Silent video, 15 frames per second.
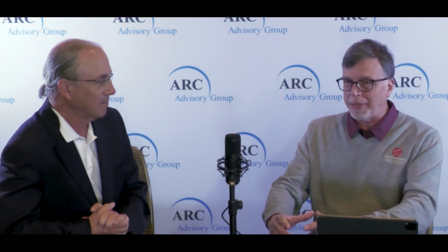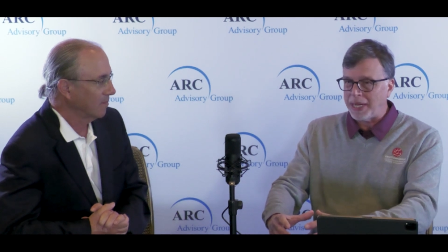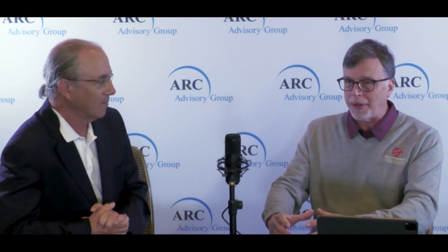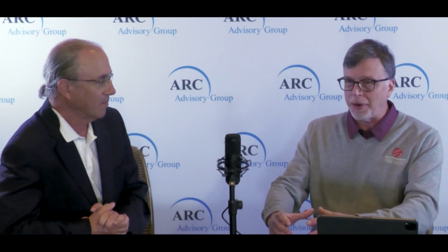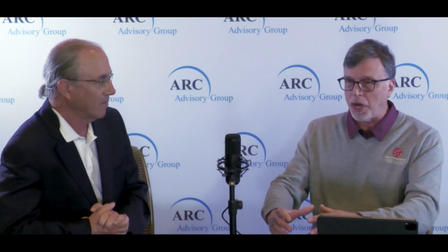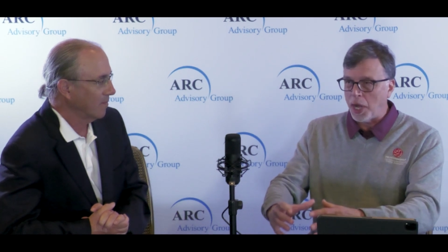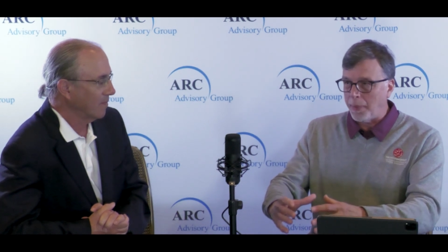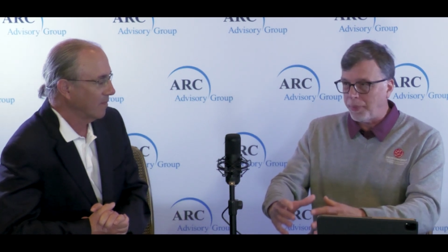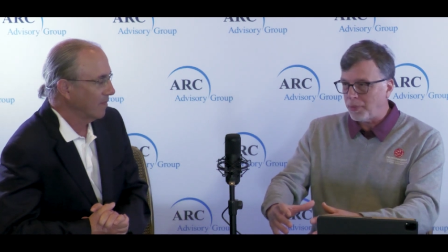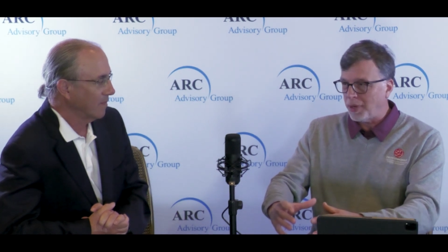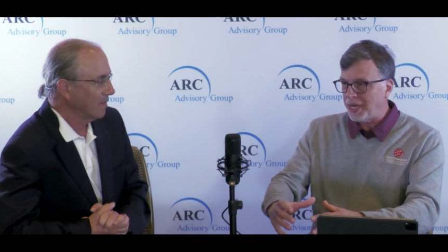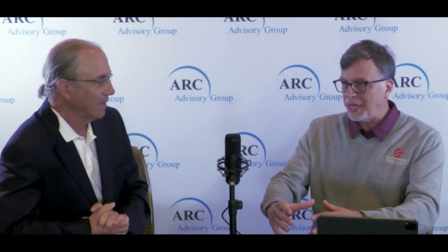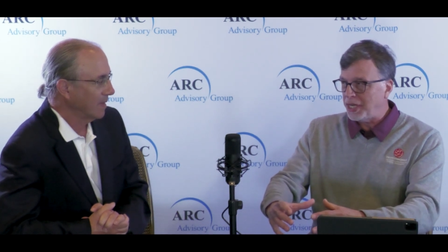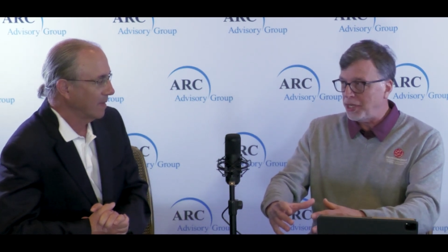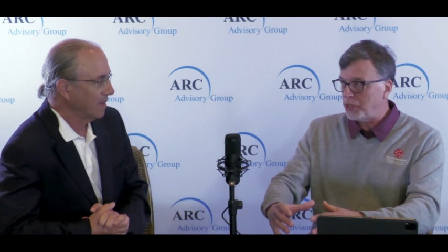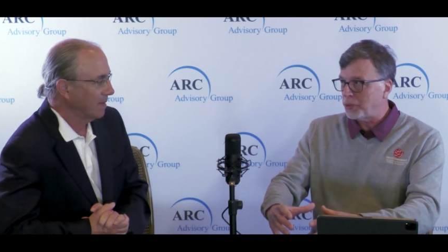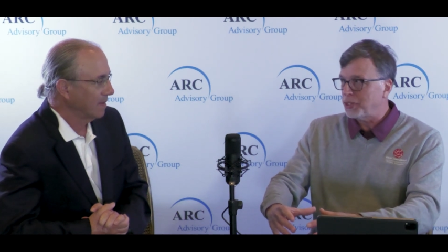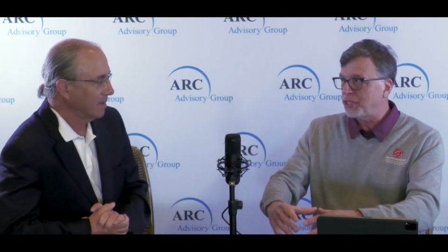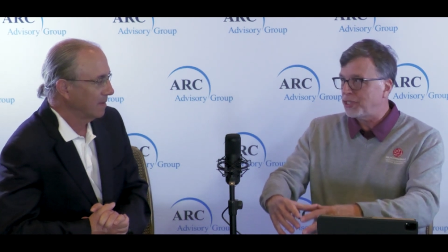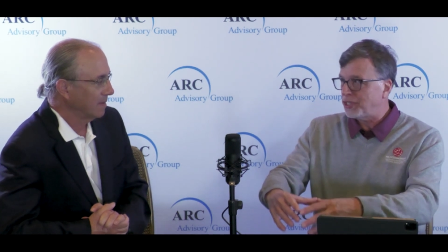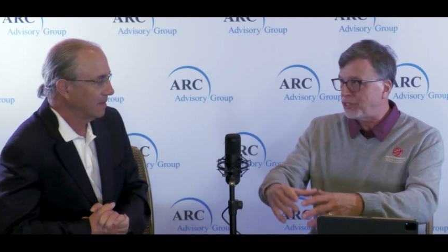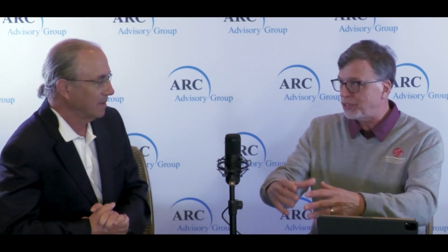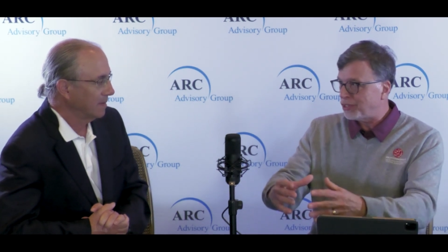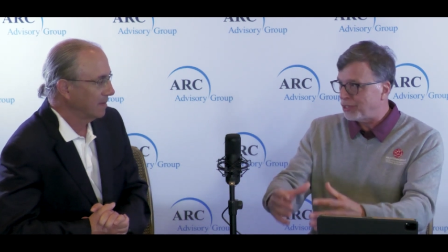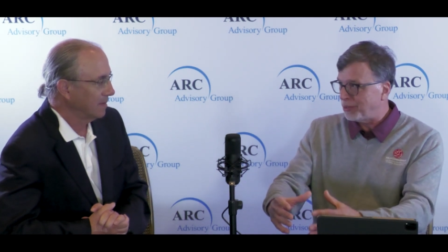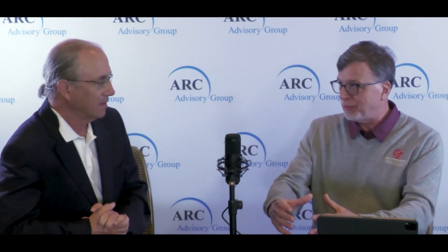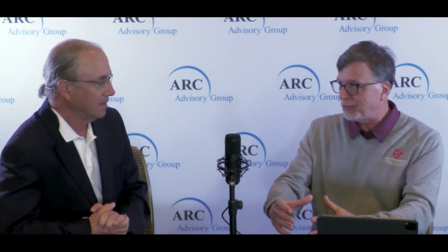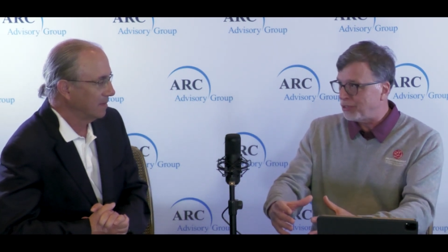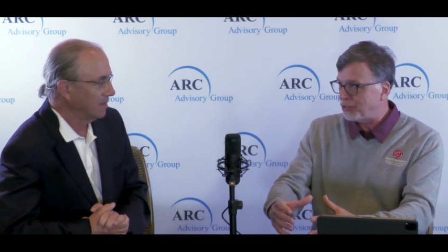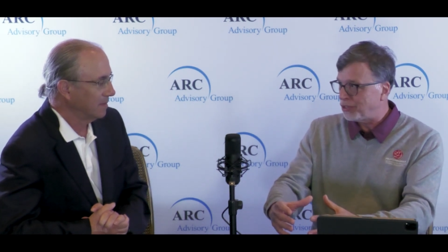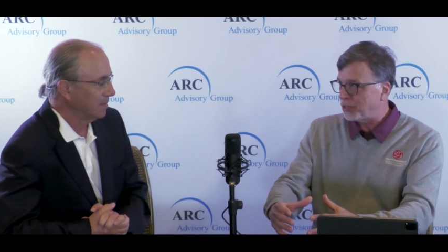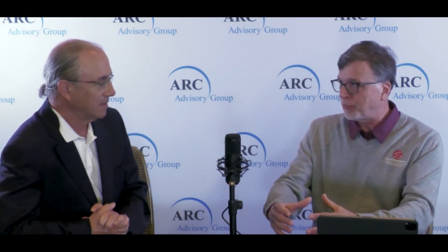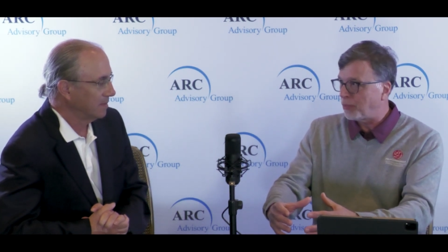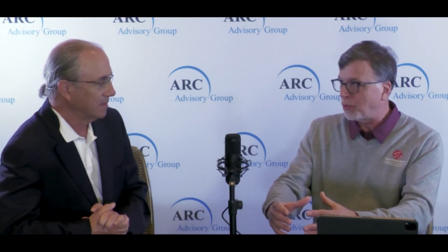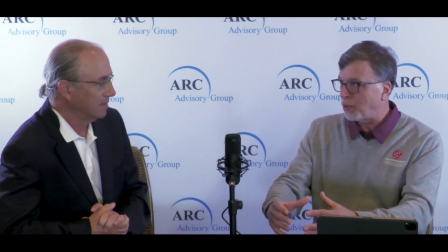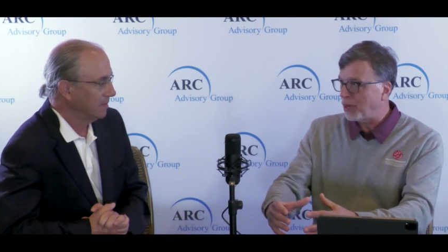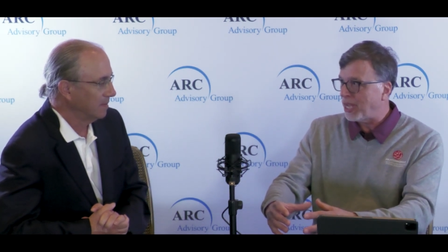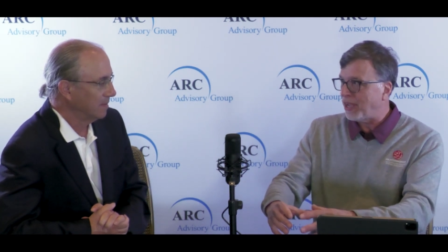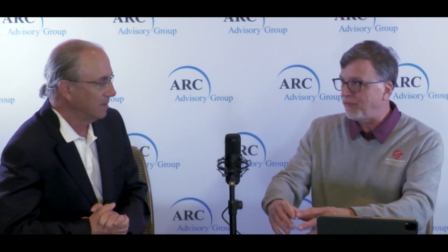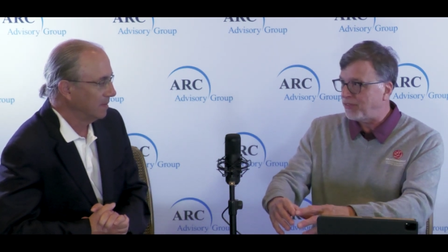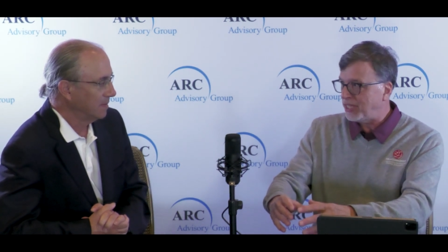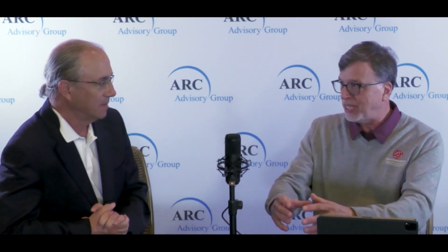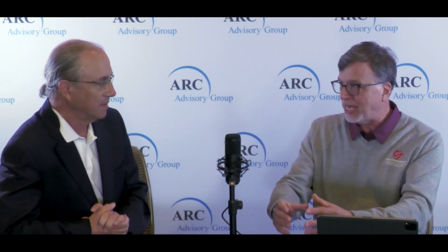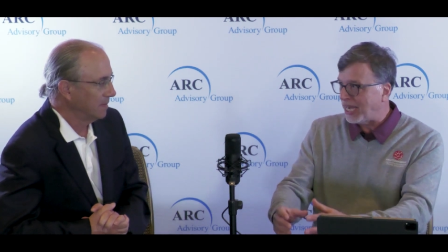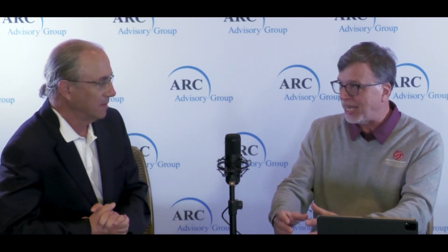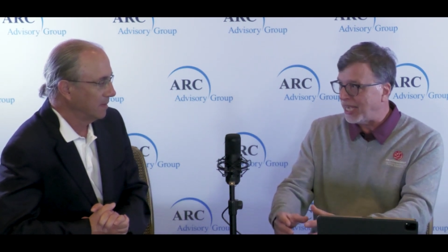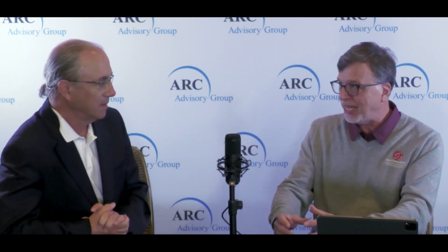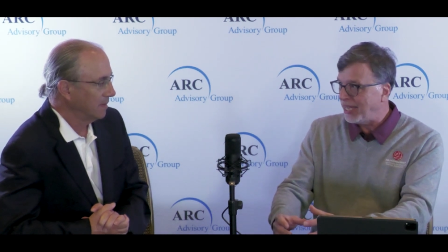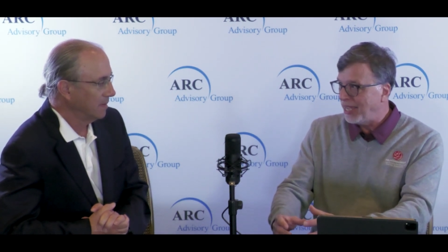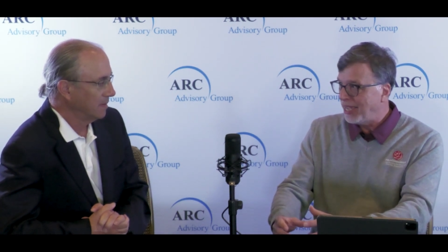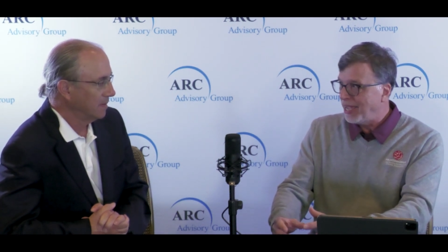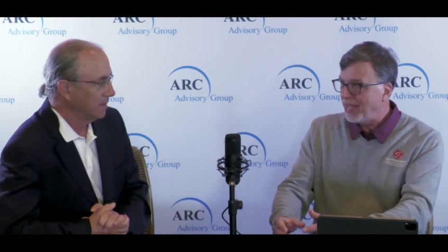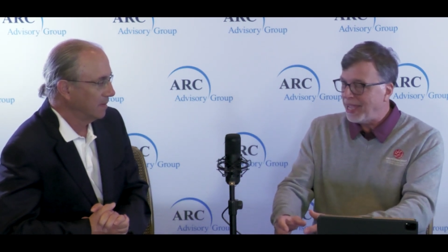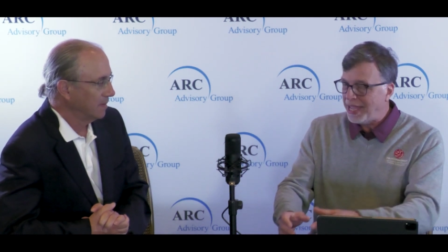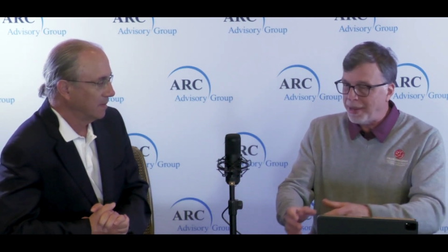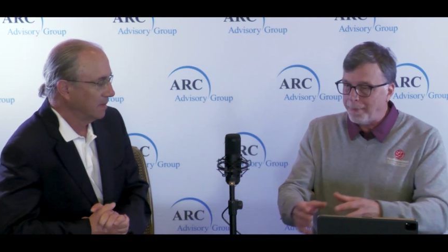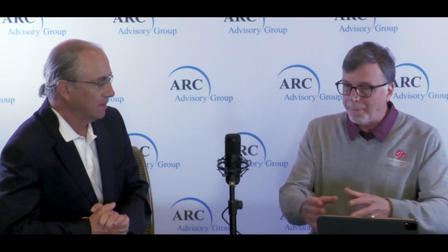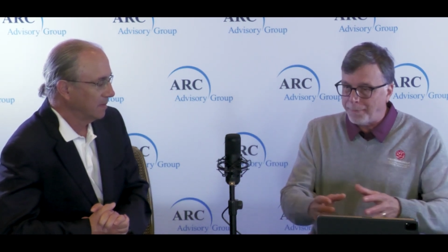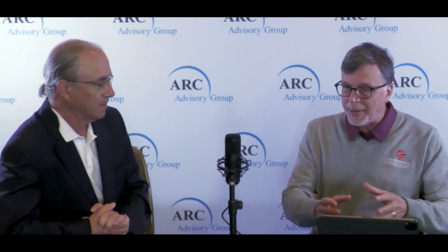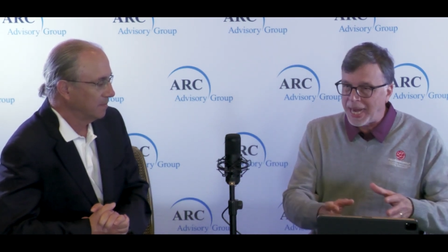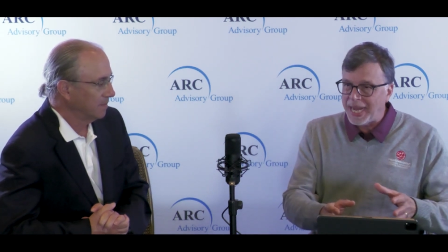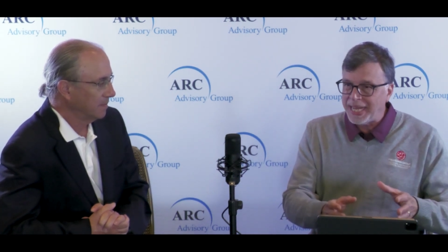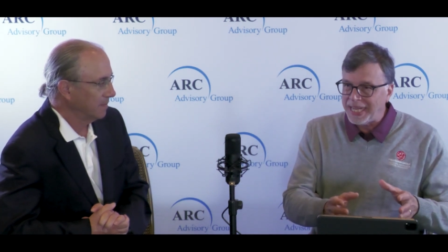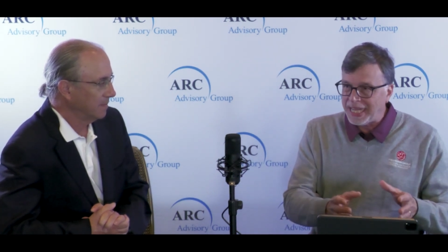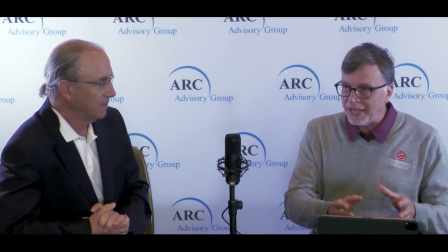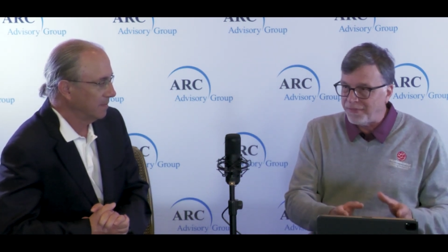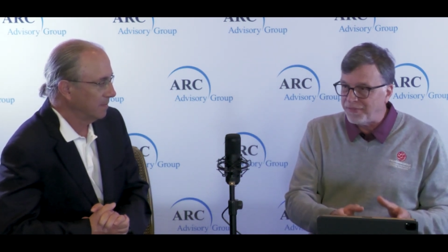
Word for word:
Speaker 1: about upgrading your systems to support FDI and buying